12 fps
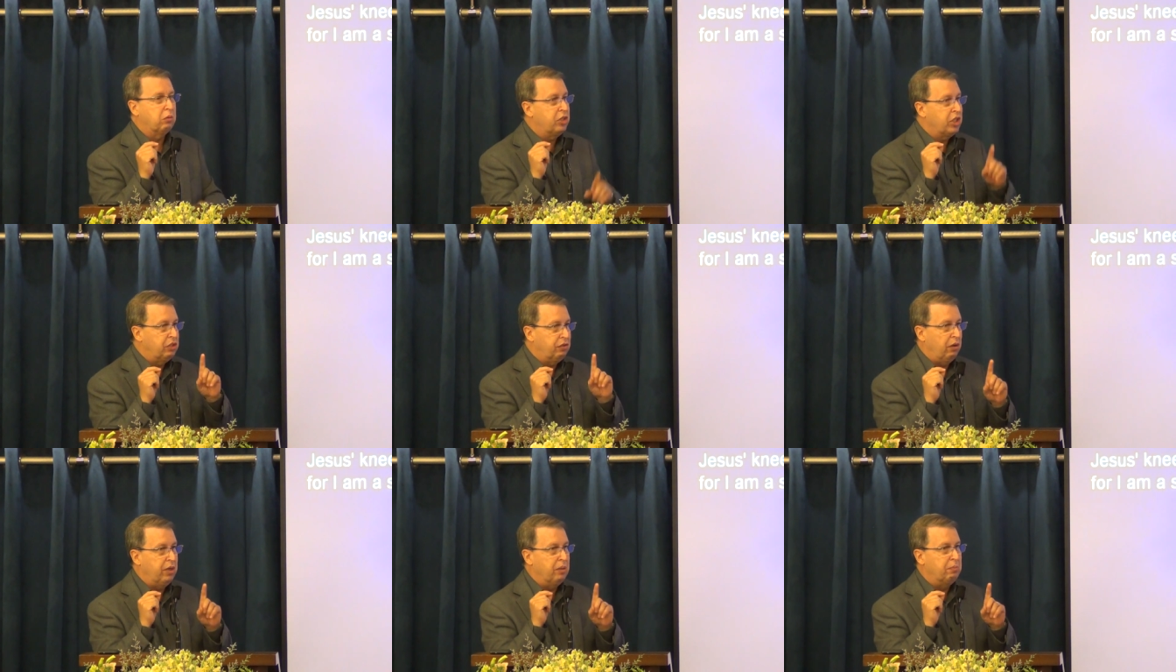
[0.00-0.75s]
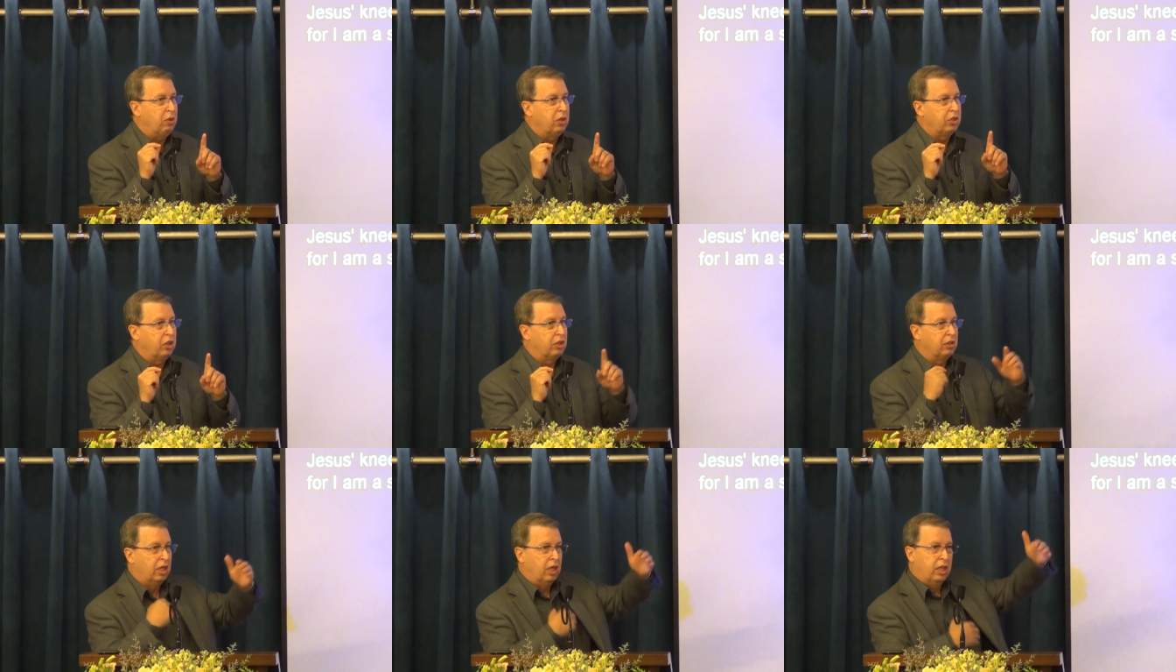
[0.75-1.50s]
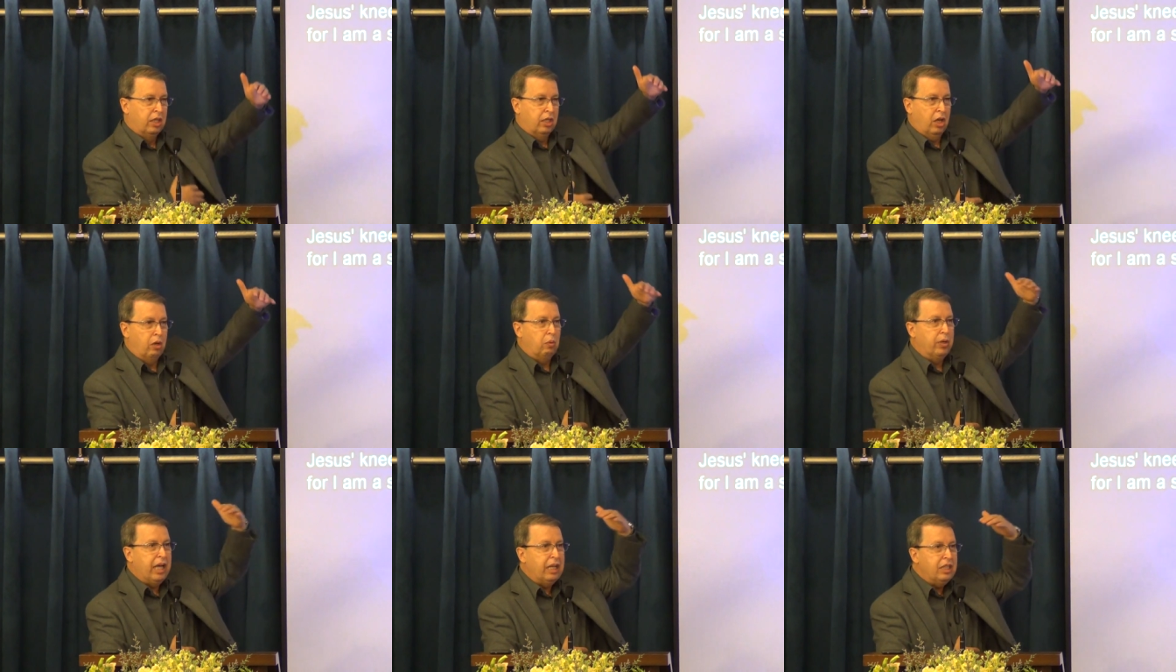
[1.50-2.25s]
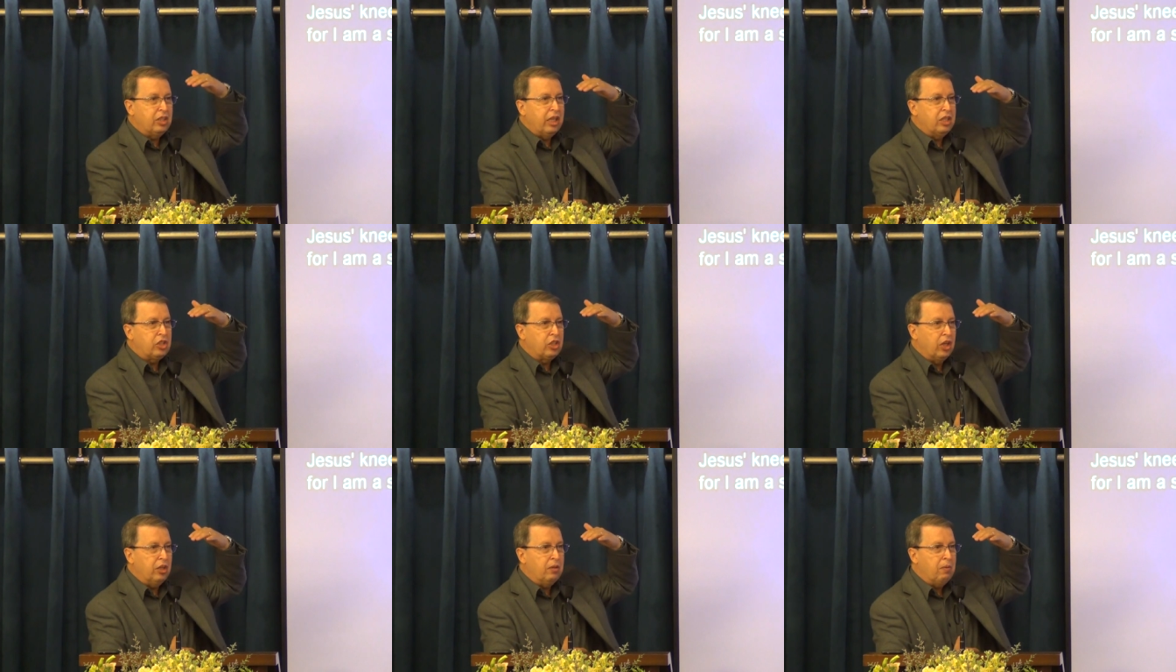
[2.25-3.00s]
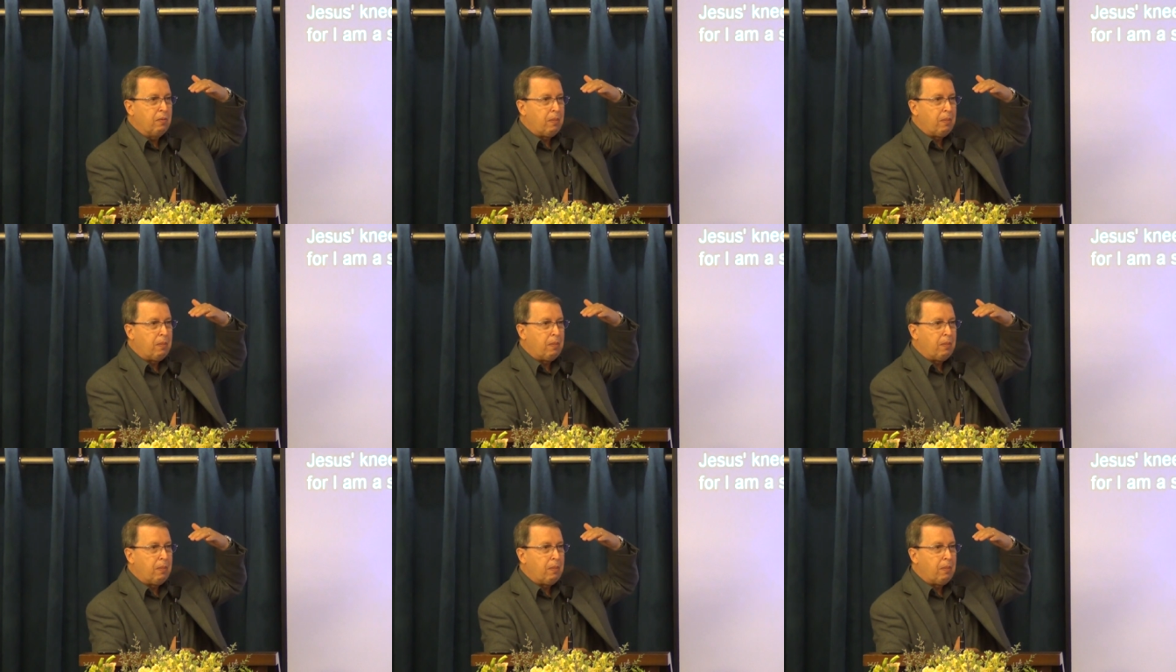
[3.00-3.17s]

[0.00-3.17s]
which is very important. A realization